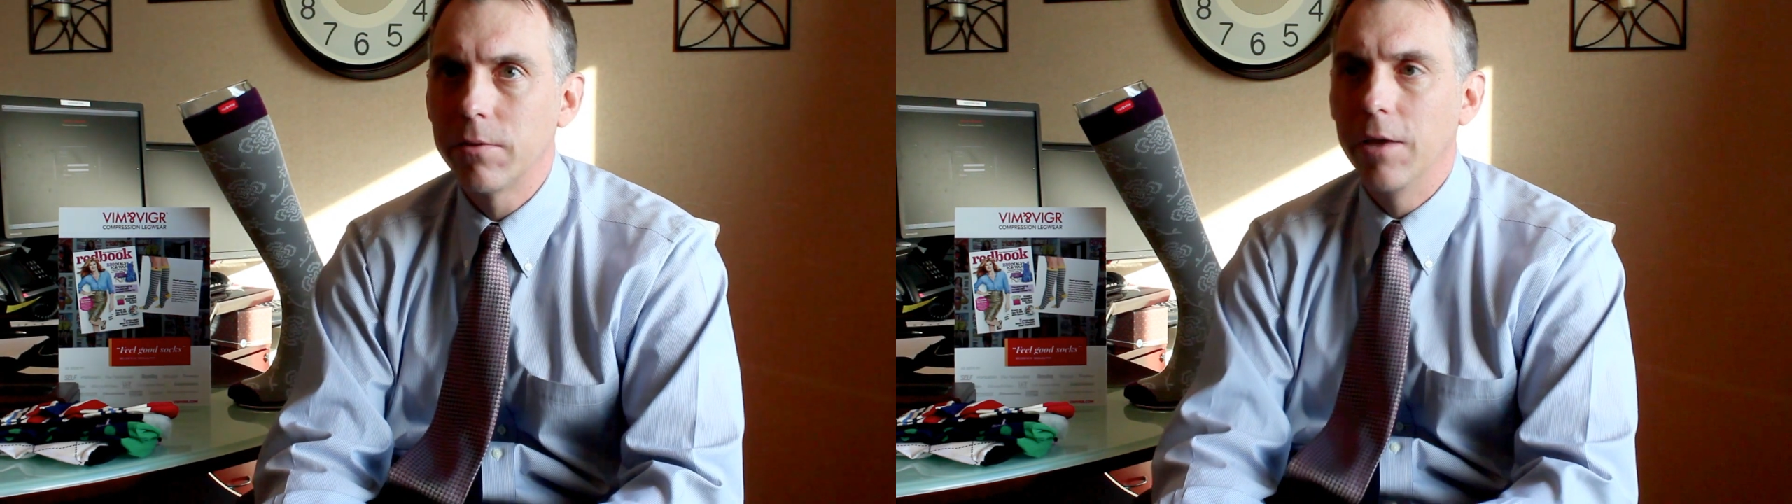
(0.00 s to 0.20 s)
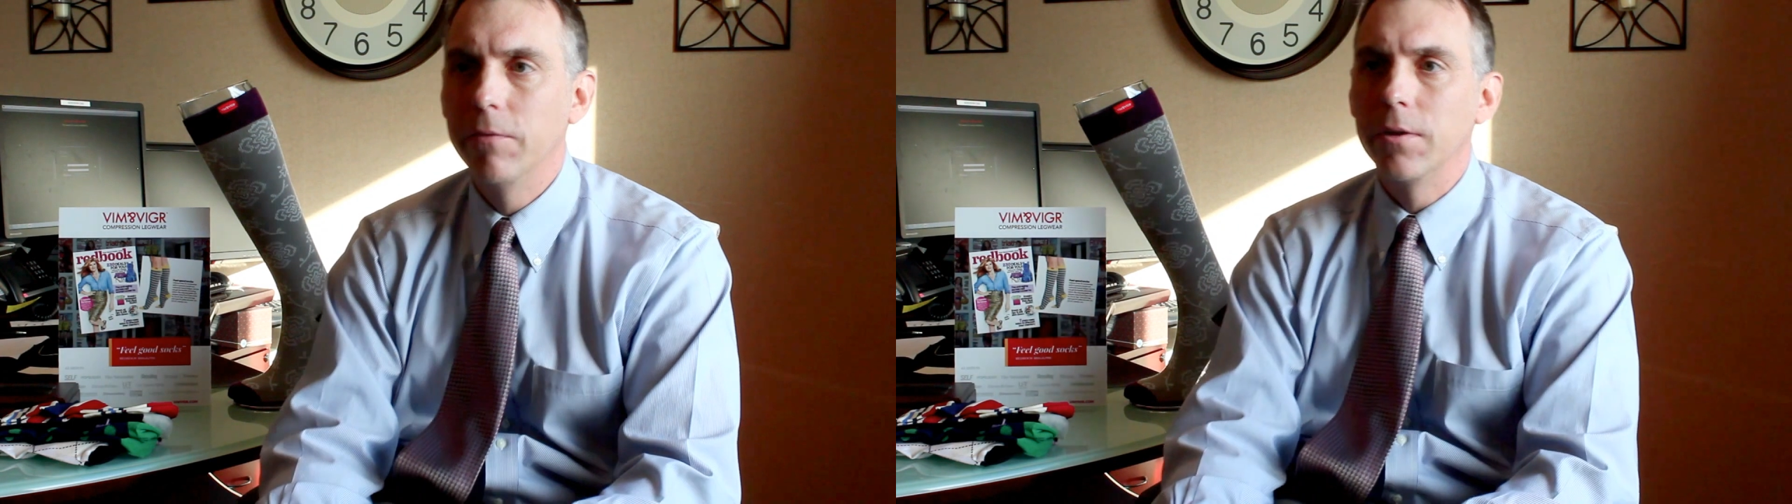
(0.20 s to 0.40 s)

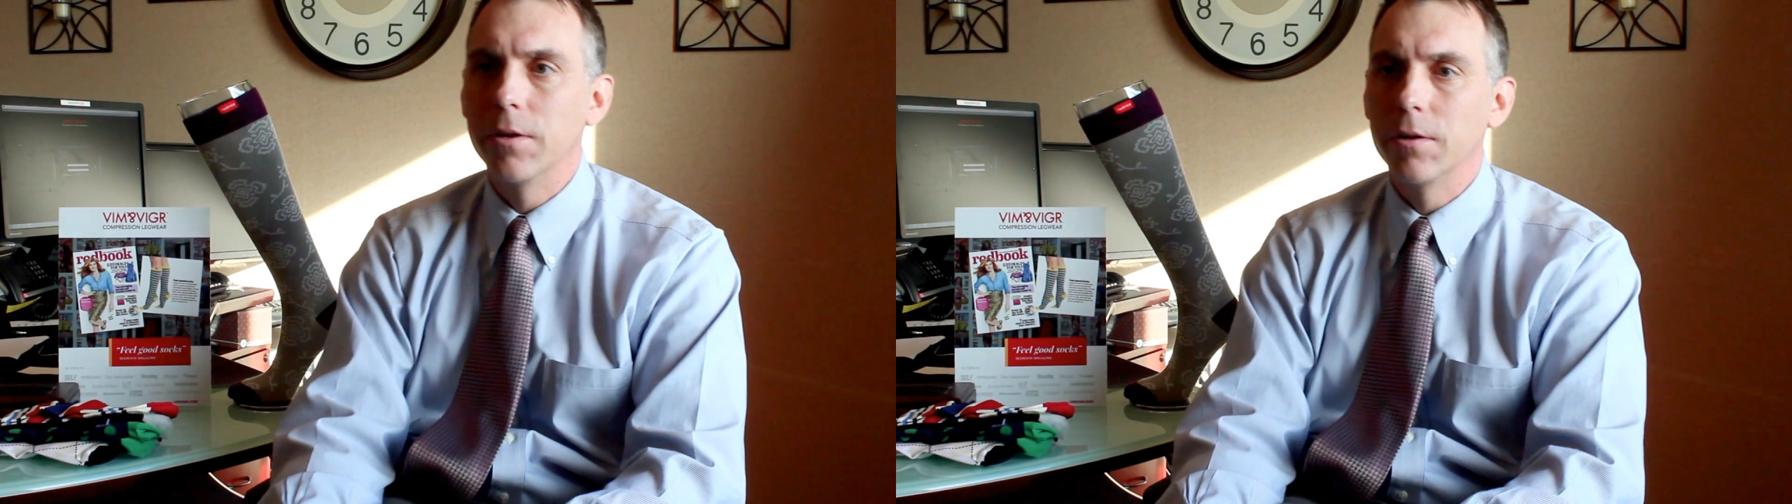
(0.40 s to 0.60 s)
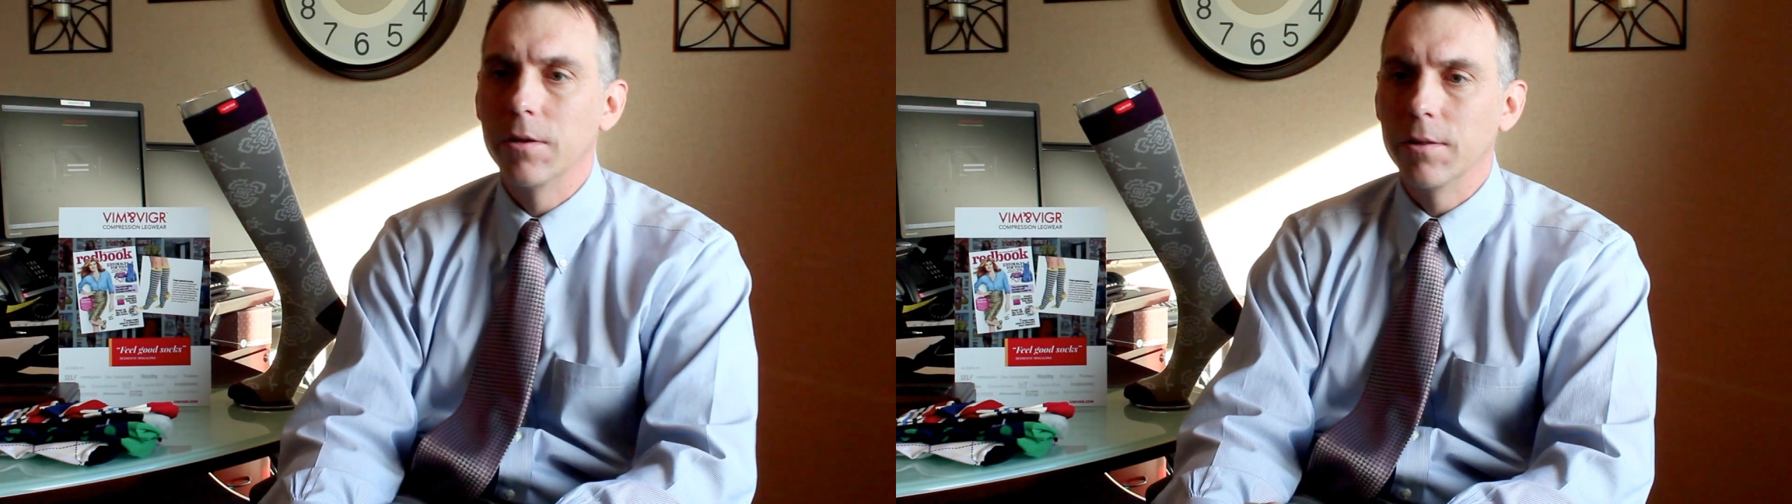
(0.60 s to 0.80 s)
heavy
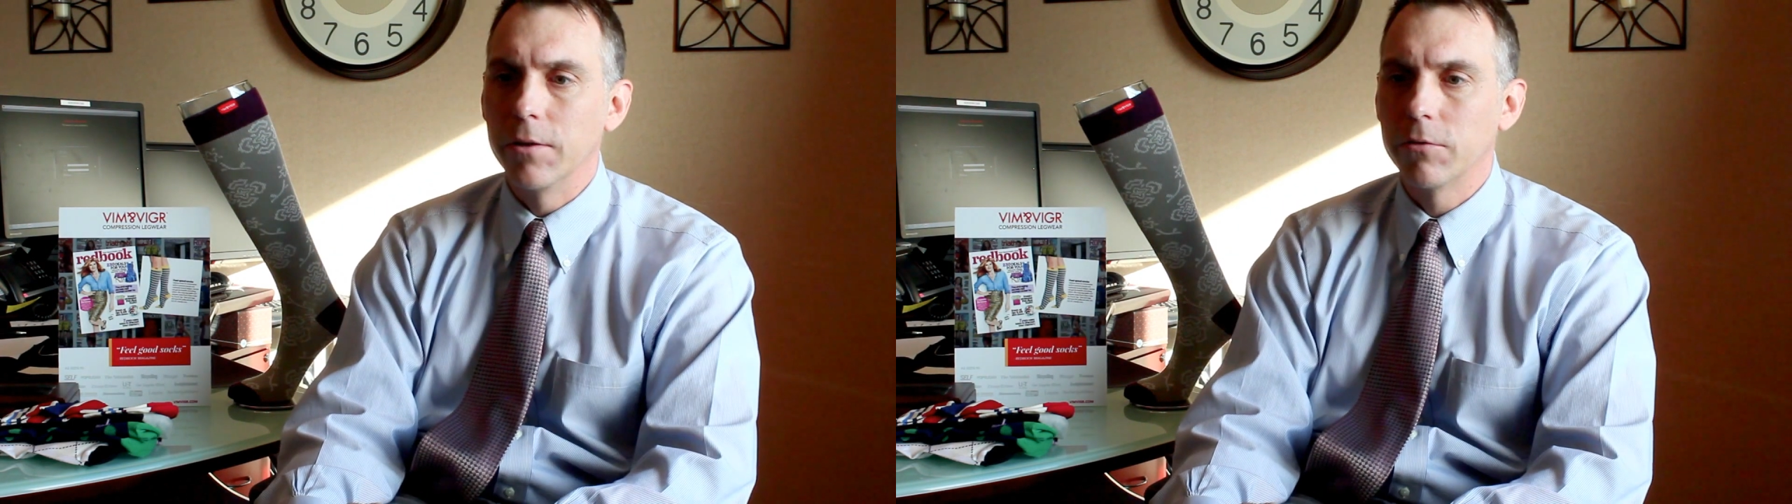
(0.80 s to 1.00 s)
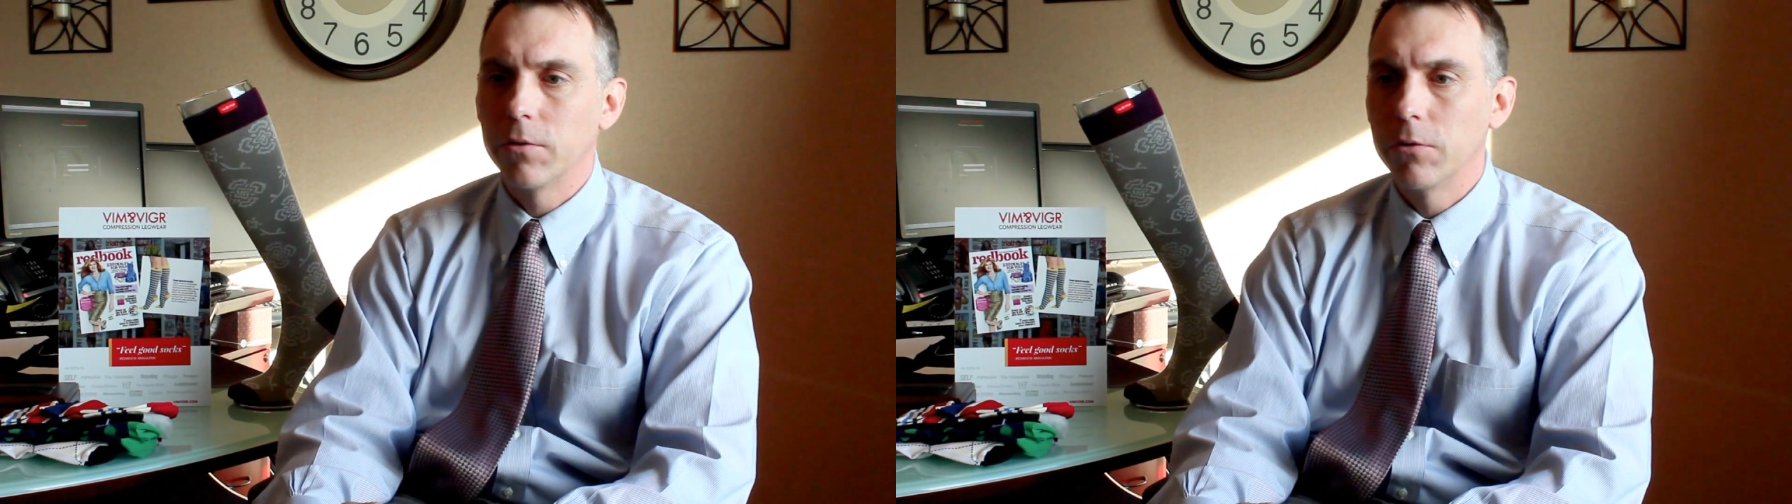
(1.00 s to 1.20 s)
and less